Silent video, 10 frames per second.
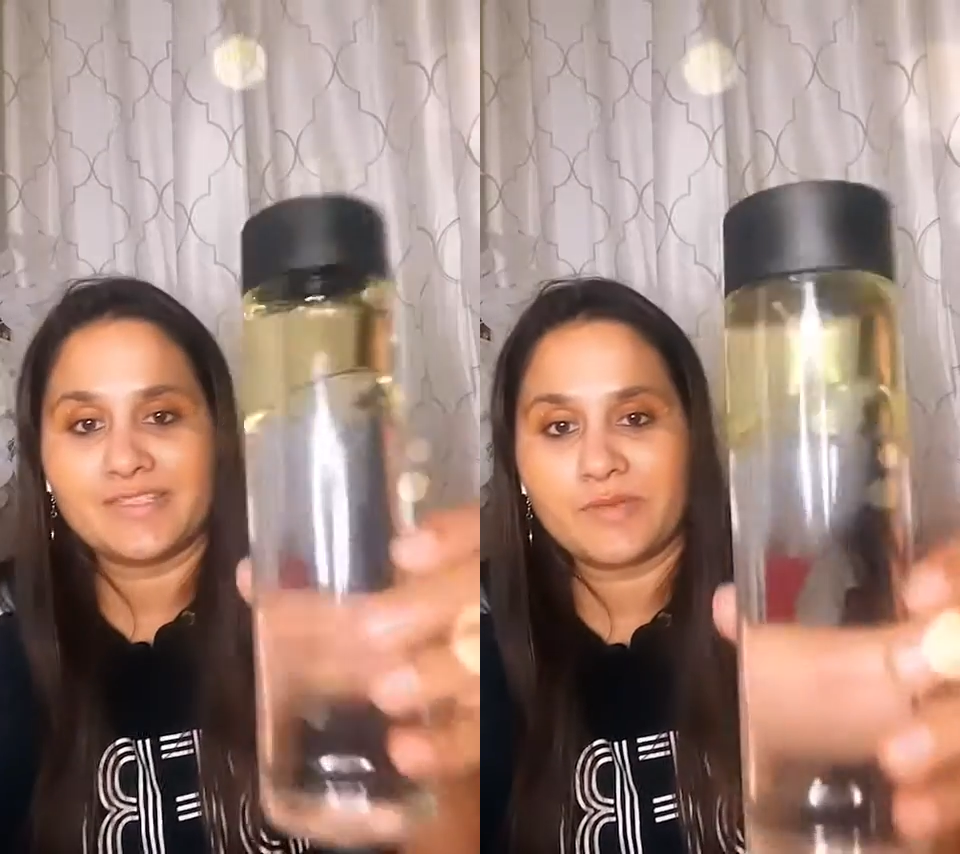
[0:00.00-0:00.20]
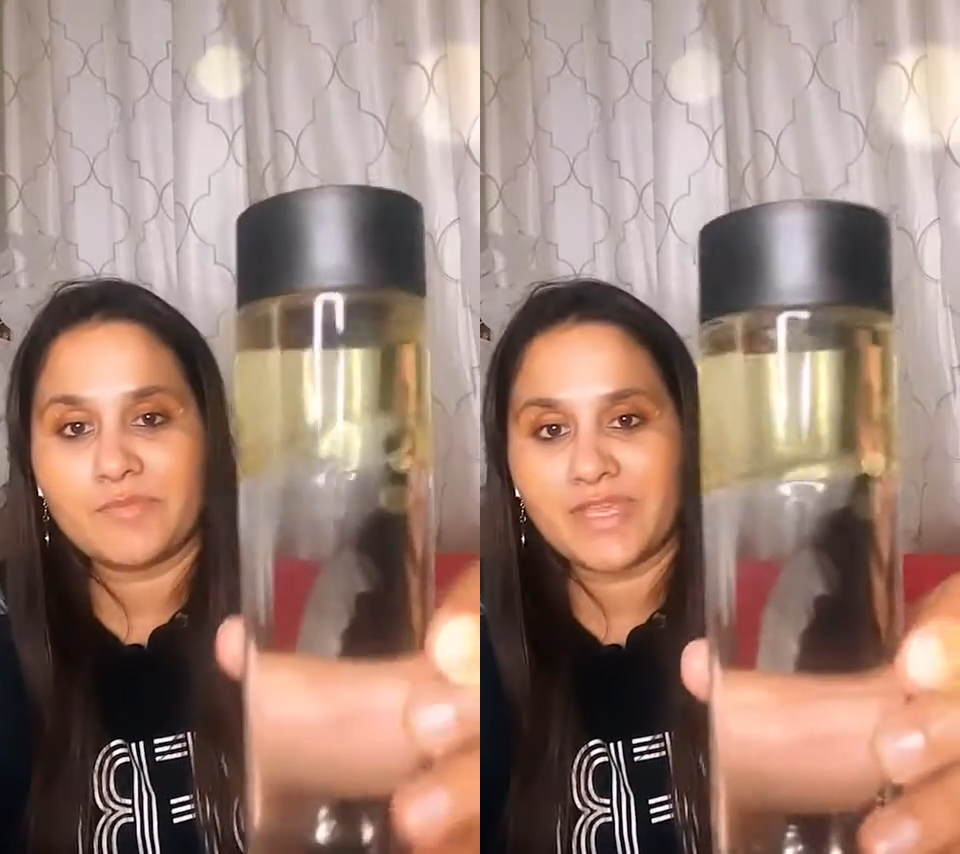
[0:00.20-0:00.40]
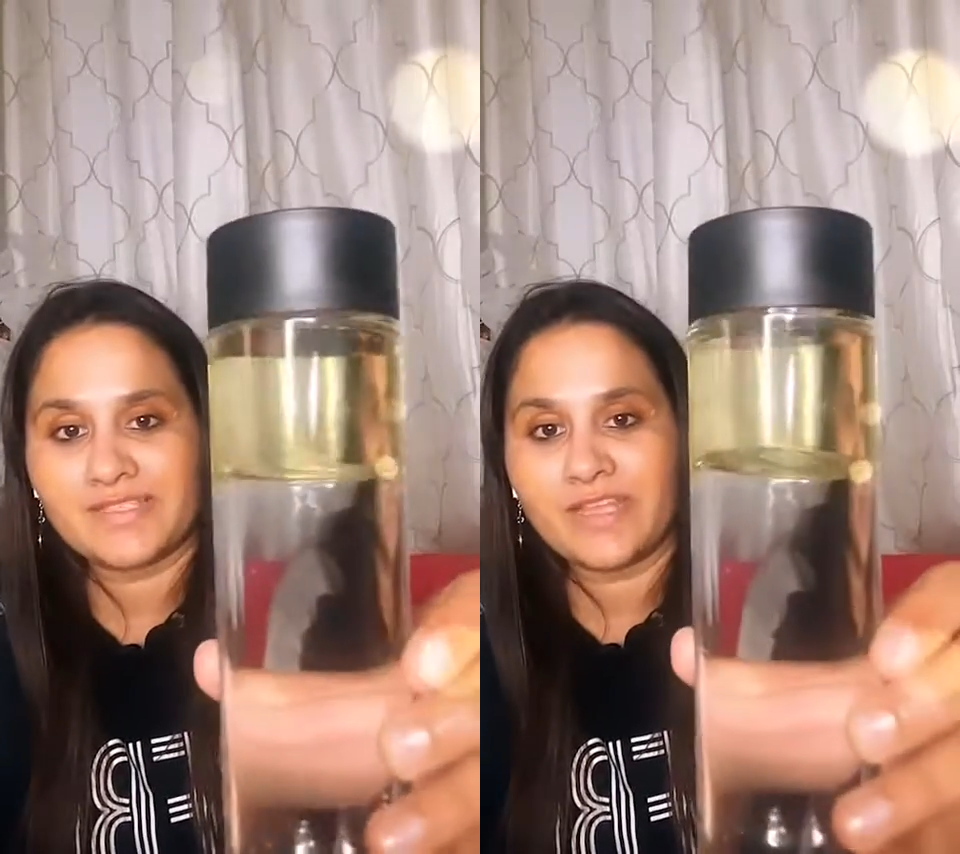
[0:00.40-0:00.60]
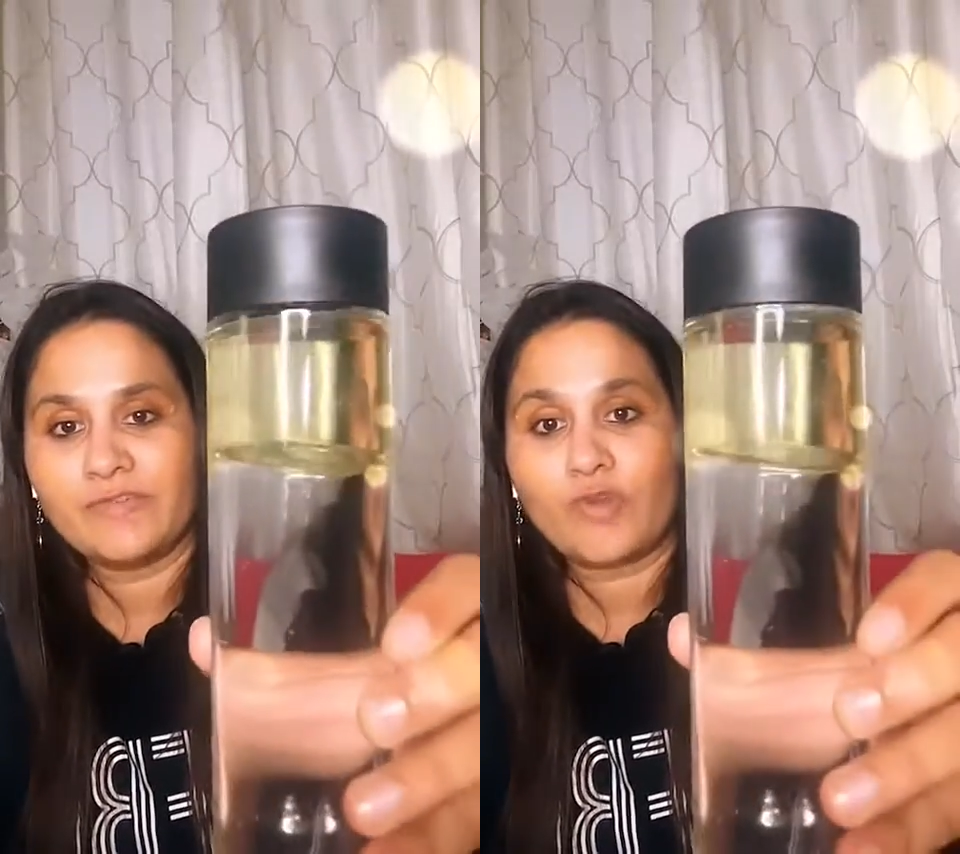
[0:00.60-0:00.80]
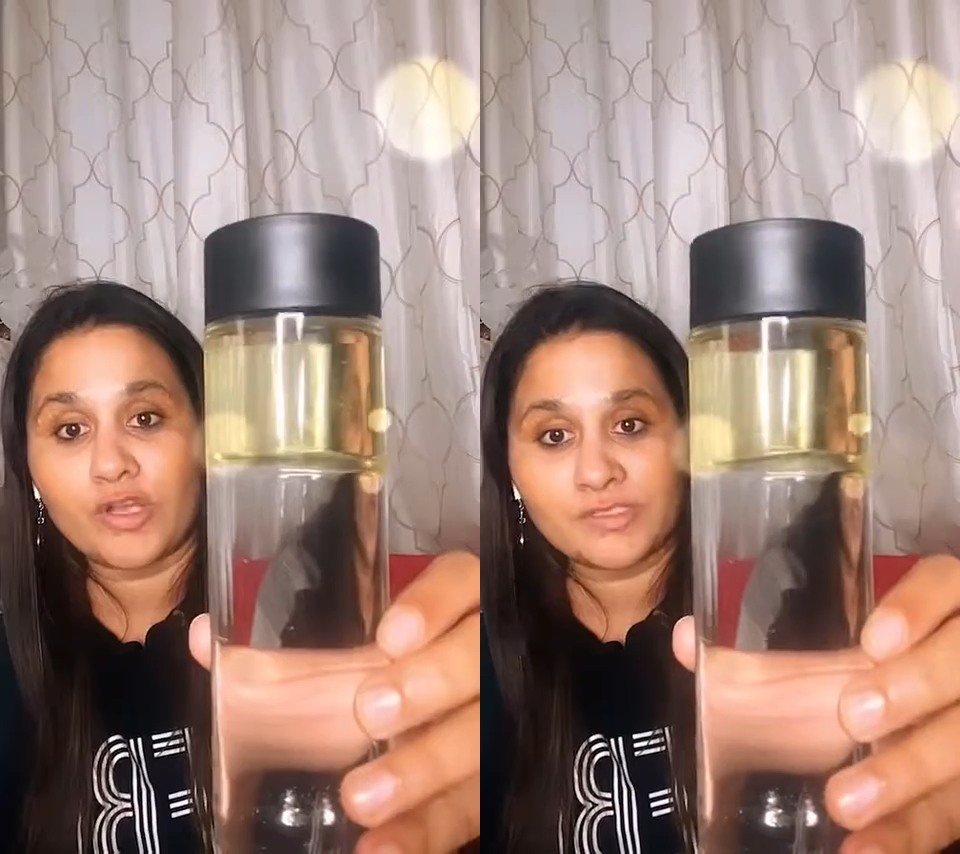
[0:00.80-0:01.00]
amazing
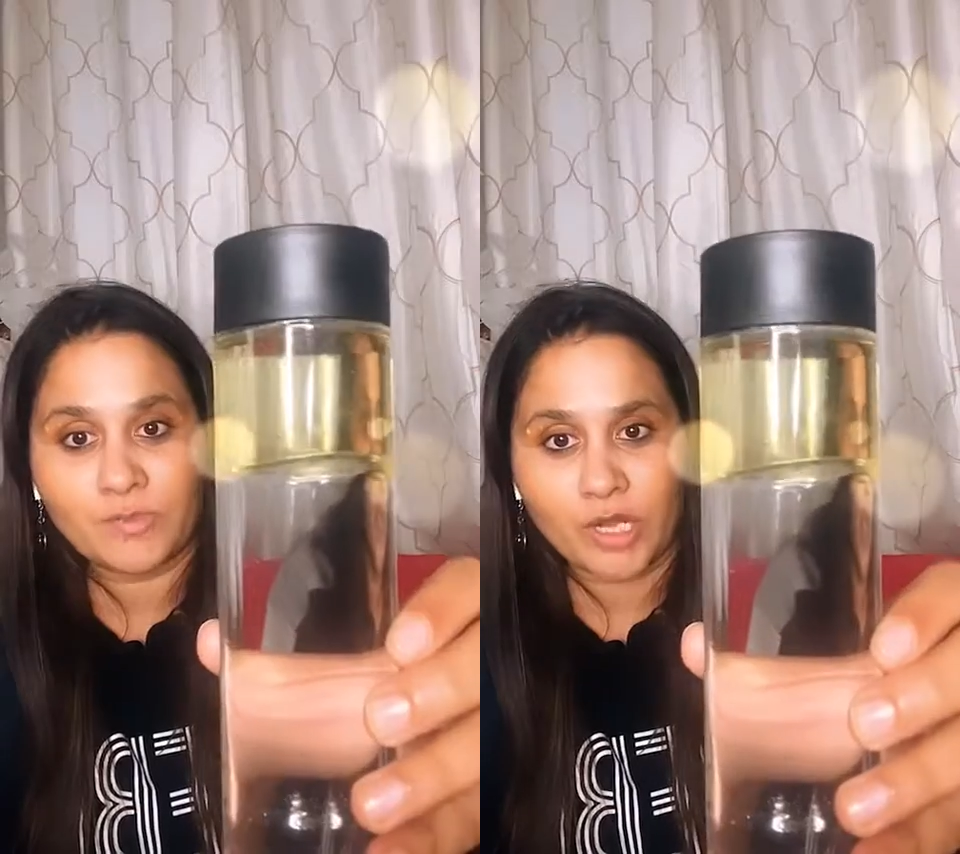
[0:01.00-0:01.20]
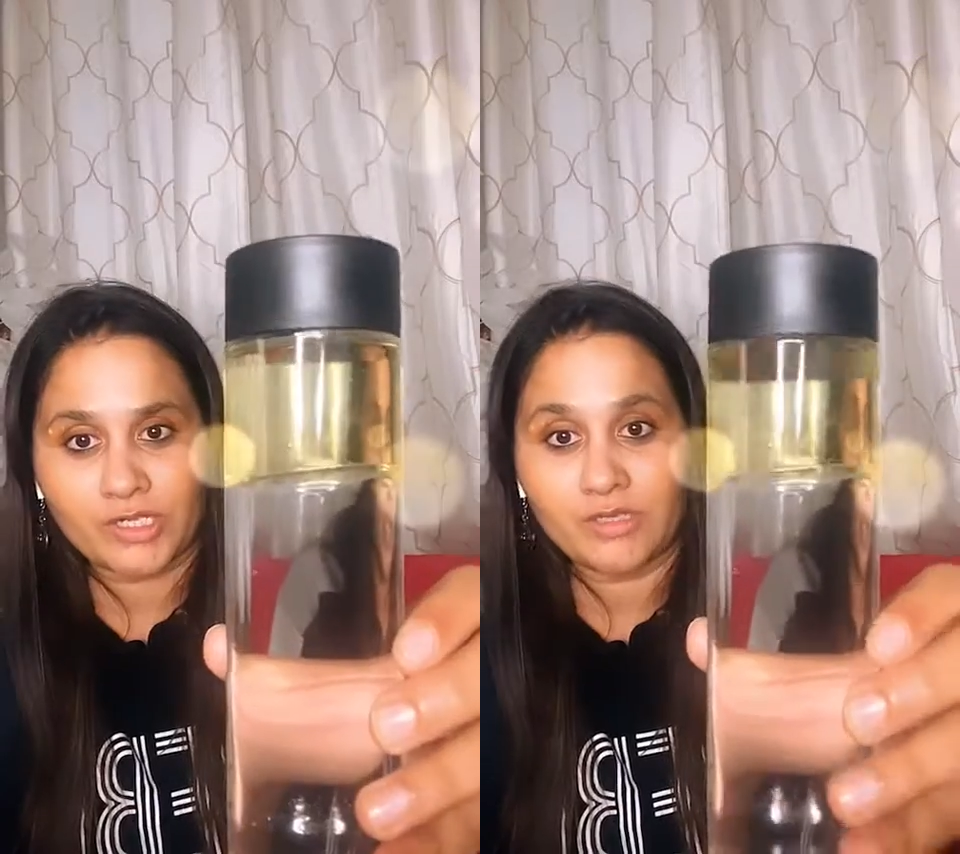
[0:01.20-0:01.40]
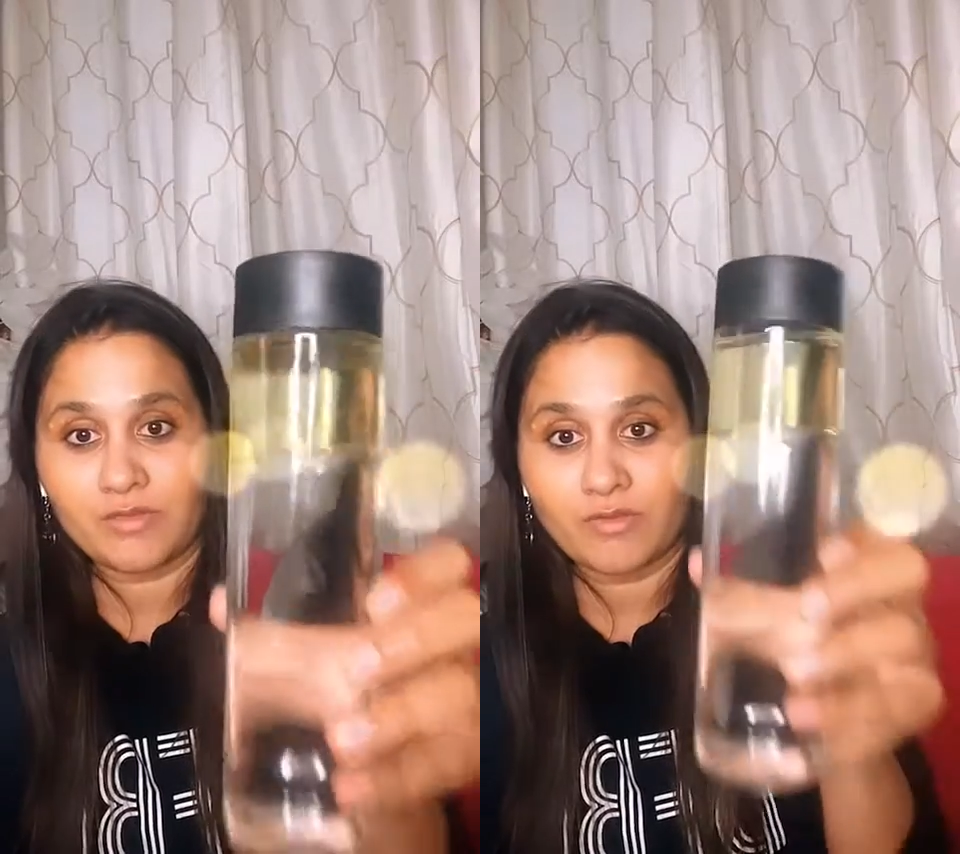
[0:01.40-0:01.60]
VOS bottle.